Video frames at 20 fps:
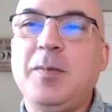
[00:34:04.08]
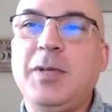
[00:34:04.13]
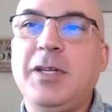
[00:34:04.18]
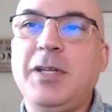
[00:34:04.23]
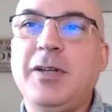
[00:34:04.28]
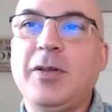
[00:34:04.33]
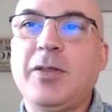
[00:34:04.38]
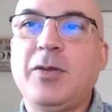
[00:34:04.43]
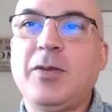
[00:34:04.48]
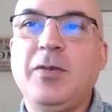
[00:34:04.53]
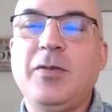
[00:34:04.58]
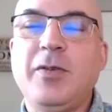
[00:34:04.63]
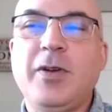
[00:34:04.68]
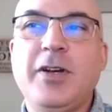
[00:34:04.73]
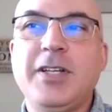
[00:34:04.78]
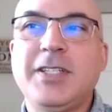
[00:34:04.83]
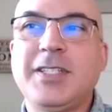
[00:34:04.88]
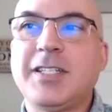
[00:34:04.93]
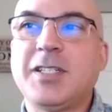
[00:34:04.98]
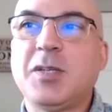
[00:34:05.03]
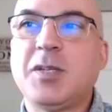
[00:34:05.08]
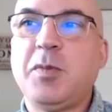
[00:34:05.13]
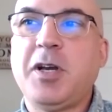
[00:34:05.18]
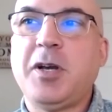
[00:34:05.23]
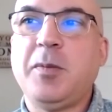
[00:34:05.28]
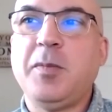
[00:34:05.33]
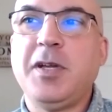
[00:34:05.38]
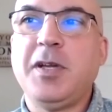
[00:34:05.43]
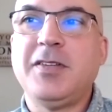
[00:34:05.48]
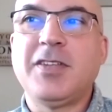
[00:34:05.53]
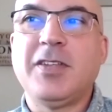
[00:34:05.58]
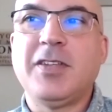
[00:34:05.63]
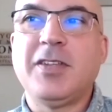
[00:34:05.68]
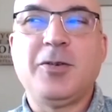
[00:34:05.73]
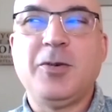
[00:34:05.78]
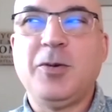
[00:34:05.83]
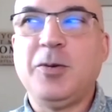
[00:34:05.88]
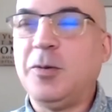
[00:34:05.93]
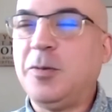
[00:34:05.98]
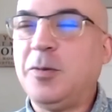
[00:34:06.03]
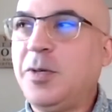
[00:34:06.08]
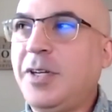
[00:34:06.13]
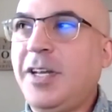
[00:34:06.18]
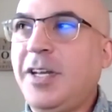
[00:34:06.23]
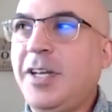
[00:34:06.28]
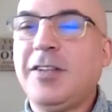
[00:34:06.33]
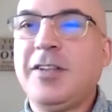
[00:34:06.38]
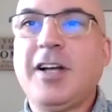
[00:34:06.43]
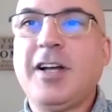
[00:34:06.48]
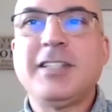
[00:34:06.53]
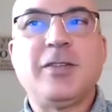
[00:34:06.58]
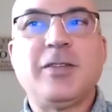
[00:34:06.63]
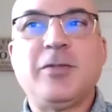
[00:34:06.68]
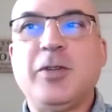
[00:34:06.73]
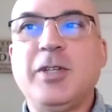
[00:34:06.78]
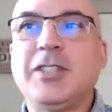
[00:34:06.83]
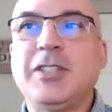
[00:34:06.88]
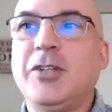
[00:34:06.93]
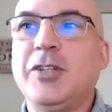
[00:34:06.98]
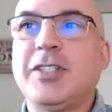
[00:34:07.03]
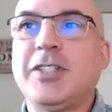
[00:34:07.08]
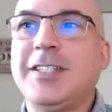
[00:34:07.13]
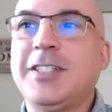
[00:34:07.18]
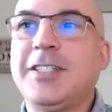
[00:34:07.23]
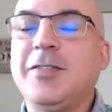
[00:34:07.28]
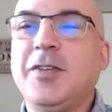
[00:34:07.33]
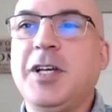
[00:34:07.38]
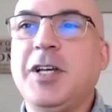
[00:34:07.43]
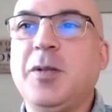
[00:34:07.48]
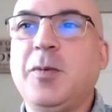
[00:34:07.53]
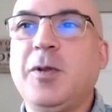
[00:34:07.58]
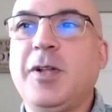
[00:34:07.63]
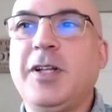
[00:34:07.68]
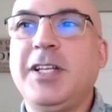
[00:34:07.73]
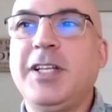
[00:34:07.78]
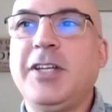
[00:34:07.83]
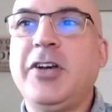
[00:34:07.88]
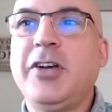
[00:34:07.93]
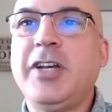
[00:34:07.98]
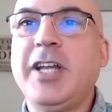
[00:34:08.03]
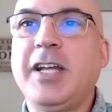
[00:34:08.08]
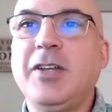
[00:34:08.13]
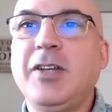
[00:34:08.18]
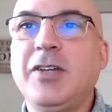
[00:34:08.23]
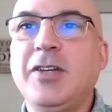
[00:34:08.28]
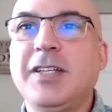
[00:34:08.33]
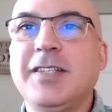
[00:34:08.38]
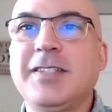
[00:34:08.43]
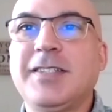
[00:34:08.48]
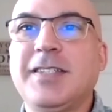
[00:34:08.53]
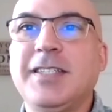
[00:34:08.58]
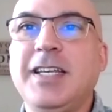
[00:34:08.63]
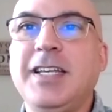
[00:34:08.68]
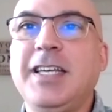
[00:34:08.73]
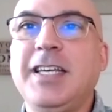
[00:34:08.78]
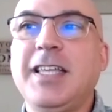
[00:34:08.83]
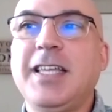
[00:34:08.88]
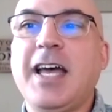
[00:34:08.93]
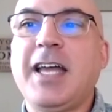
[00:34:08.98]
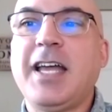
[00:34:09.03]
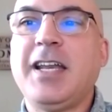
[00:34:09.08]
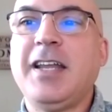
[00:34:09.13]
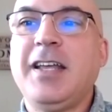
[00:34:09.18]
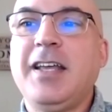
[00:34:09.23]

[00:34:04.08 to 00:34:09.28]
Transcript: Through various experiments and through lots of research that's available on the internet, you can see that,